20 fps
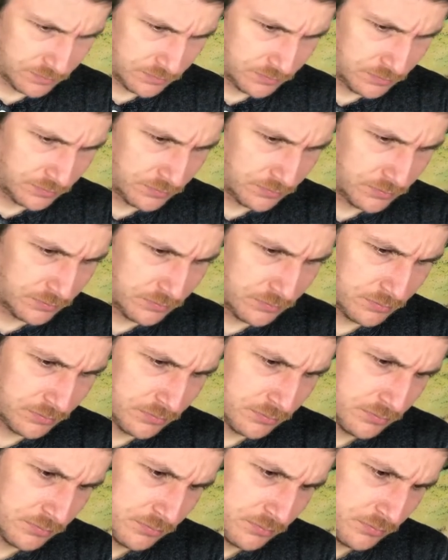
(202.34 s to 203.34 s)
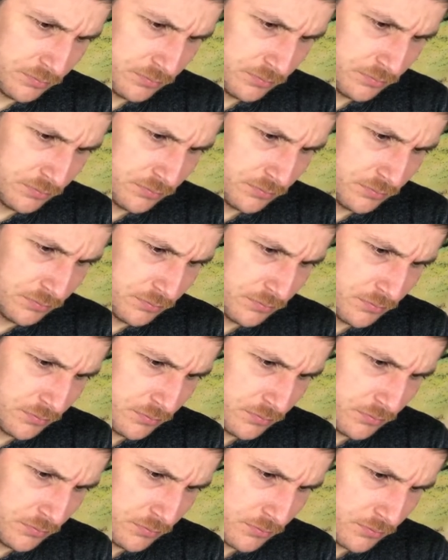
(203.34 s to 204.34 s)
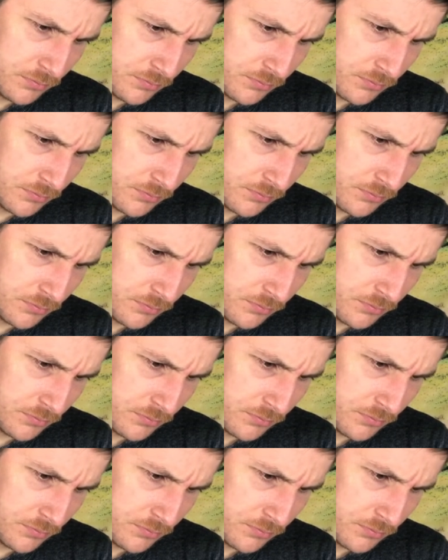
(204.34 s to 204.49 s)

(no one is talking)